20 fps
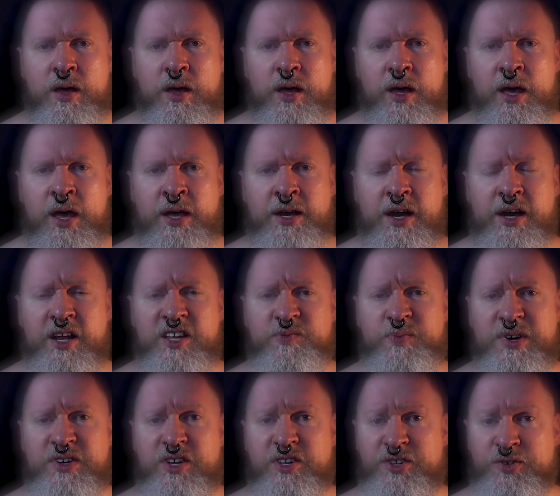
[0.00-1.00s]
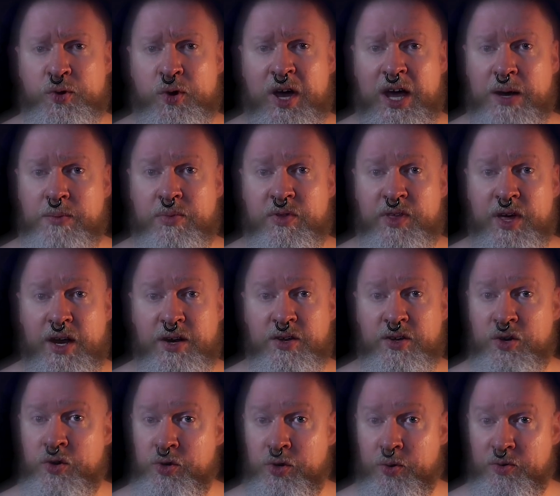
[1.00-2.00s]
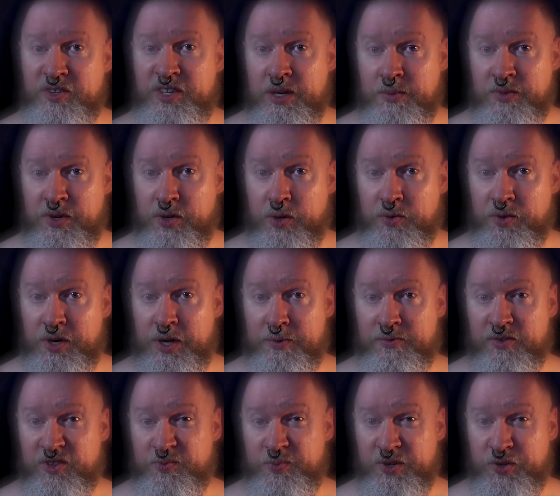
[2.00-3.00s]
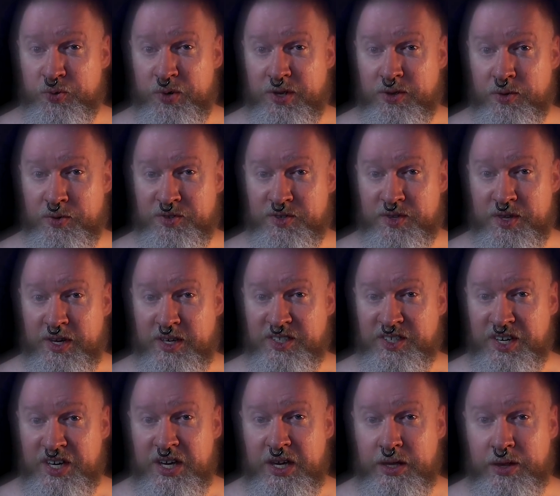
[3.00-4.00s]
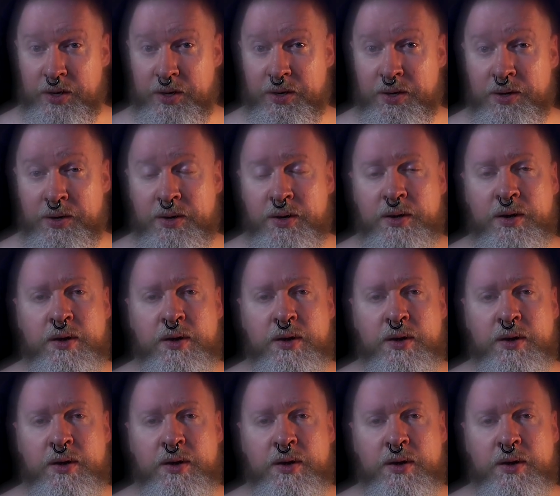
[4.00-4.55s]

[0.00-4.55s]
And it has been described that you don't seem to know the difference between those things either.